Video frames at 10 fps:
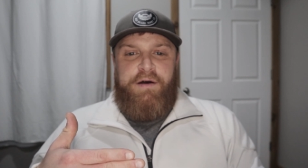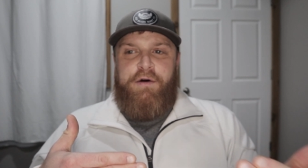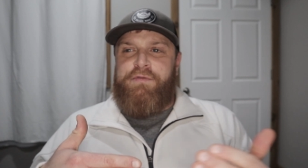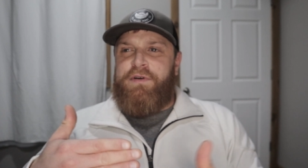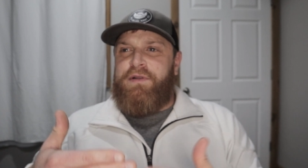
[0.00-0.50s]

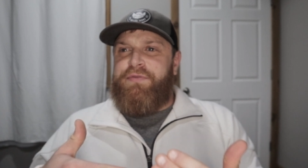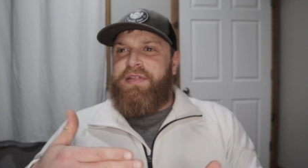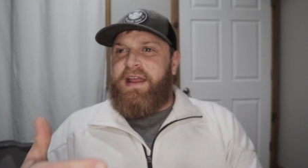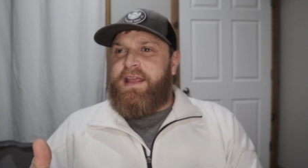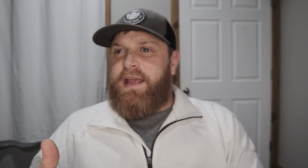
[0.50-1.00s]

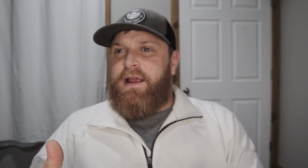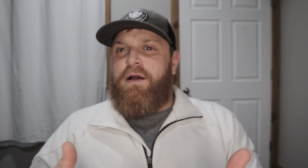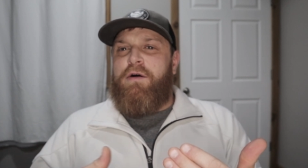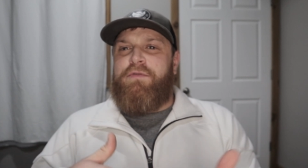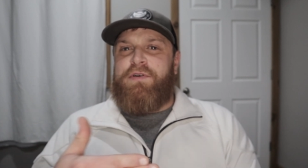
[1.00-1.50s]

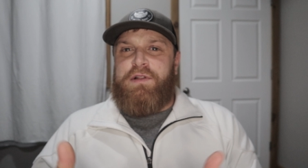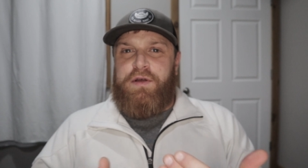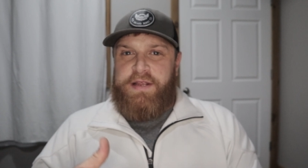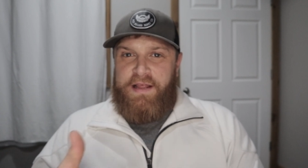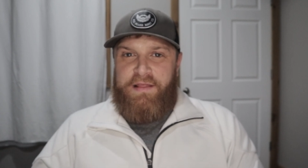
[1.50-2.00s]
overthinking
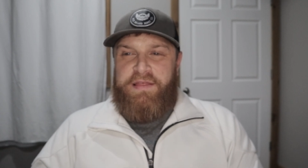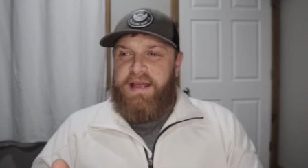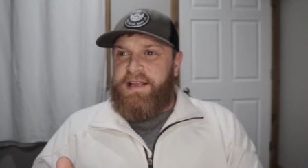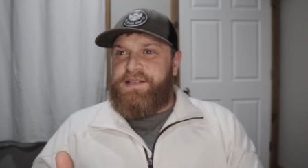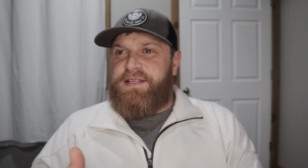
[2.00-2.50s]
overlooking
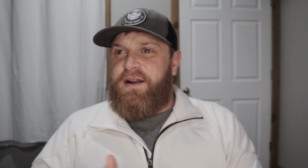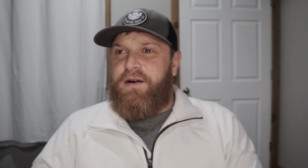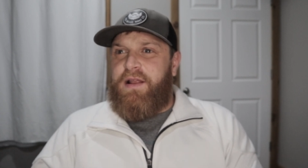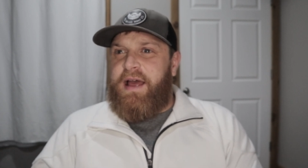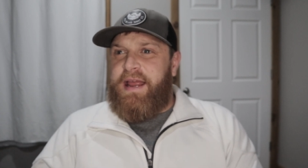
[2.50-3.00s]
things that
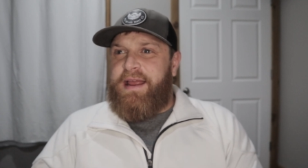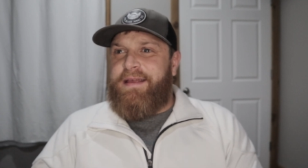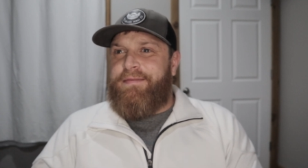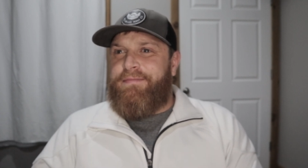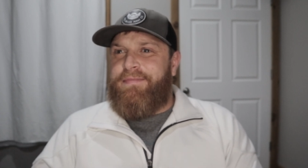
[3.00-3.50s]
are
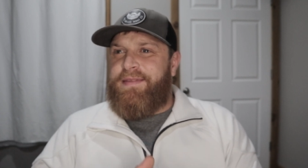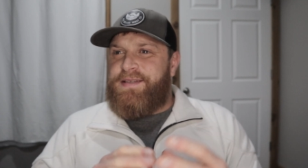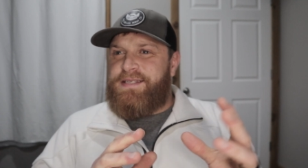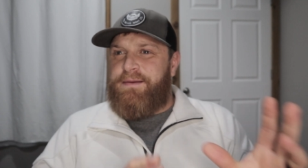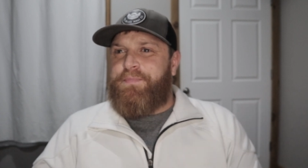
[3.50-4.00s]
like
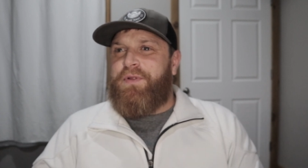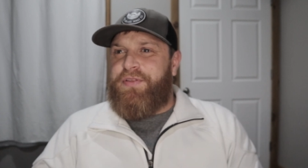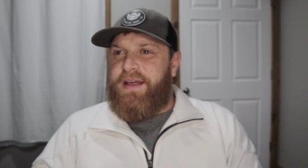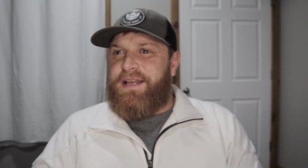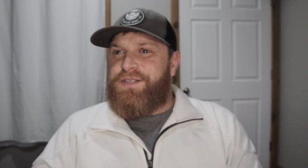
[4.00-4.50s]
the simple
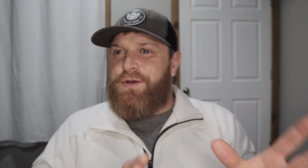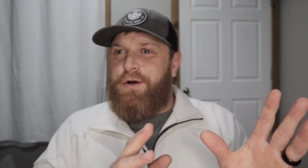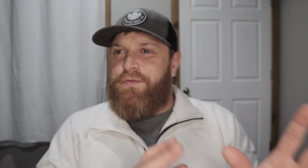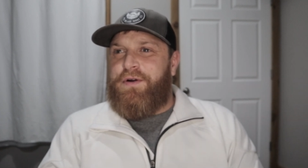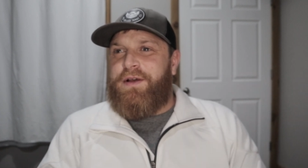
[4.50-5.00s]
things you
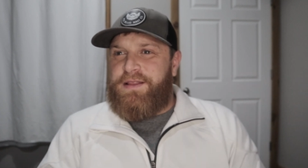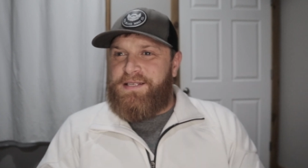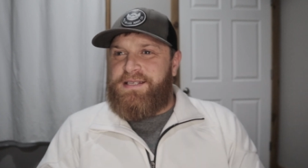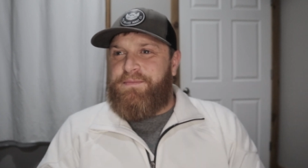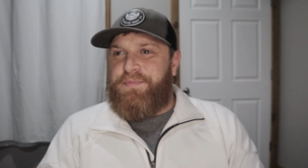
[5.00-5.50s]
overlook
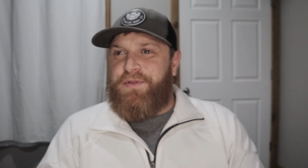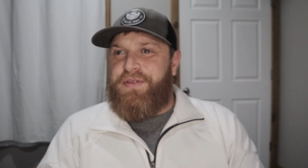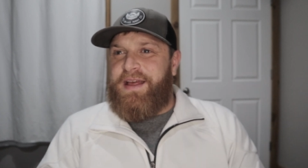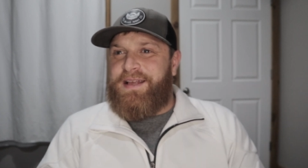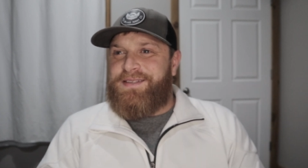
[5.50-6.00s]
the simple
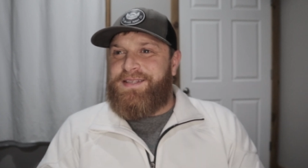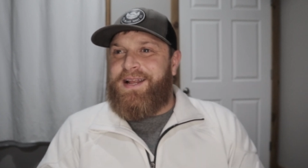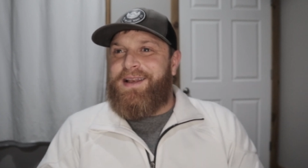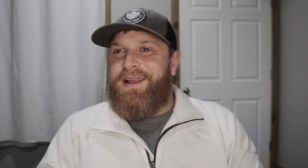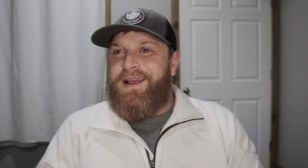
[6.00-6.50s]
things
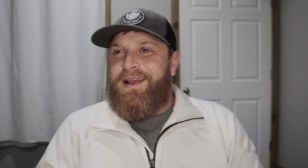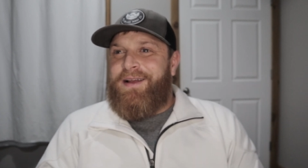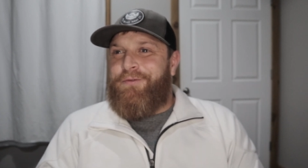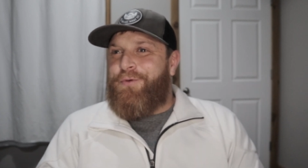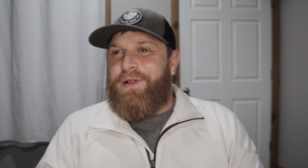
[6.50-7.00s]
that
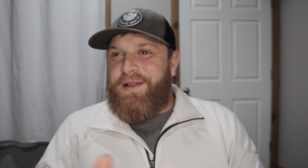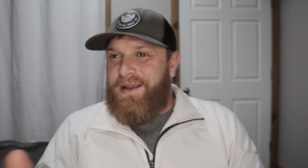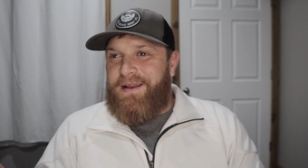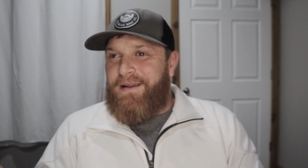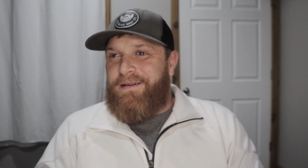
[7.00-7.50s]

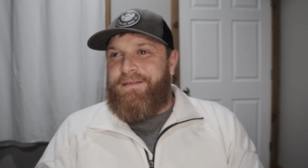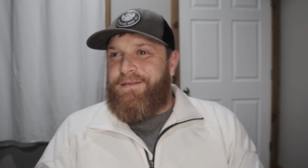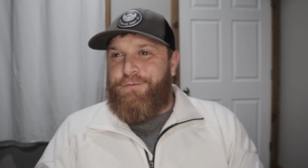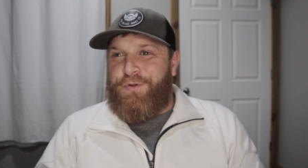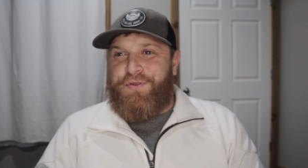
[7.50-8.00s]
really
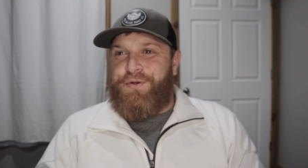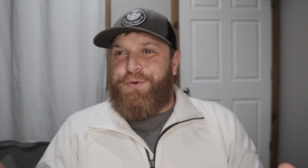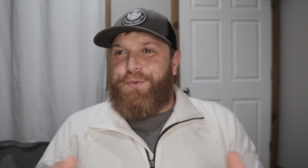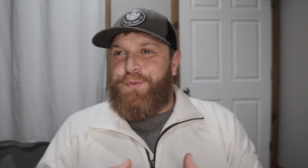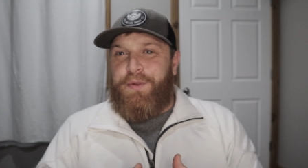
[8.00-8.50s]
will
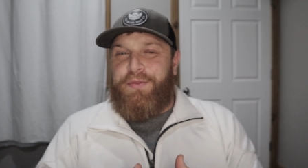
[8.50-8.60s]
do